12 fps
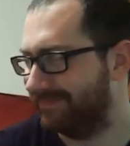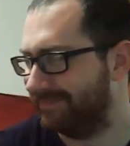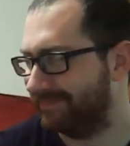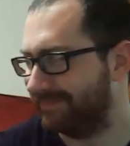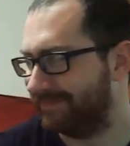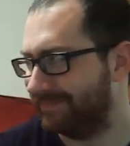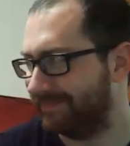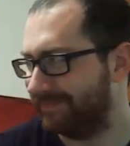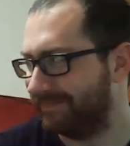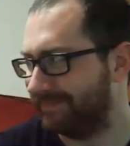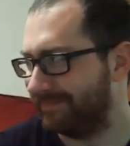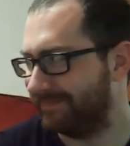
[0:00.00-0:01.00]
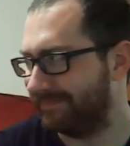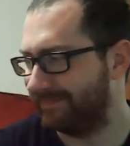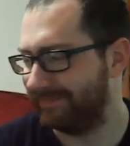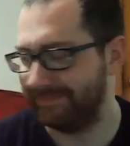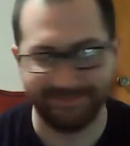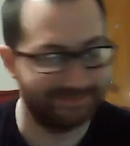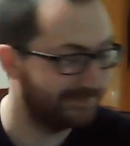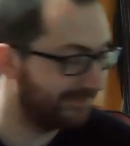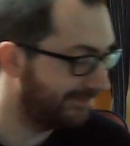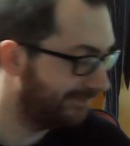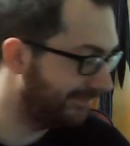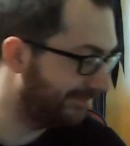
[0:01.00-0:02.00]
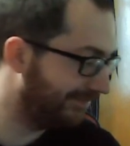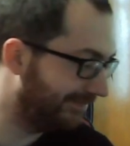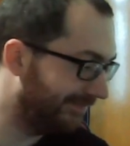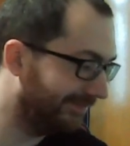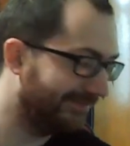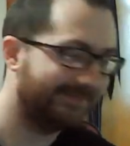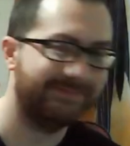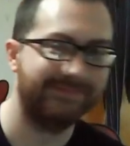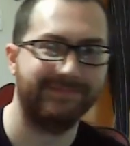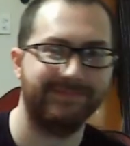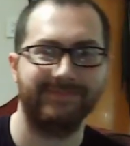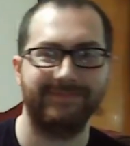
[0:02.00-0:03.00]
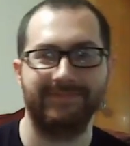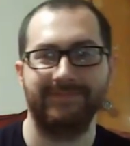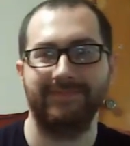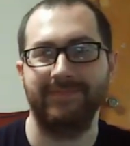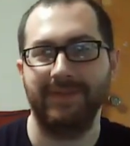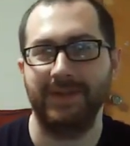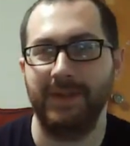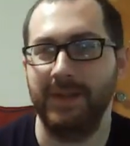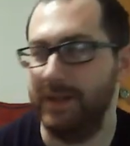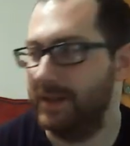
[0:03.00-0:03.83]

(silent)